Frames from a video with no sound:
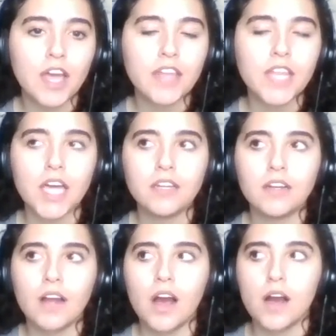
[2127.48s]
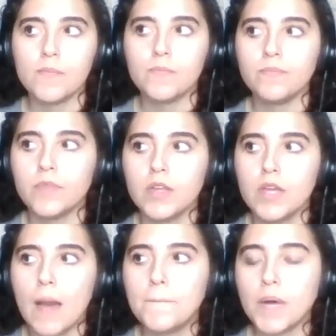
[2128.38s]
then,
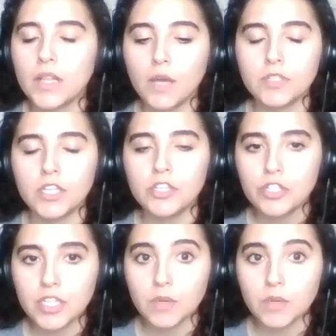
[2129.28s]
but like what's interesting with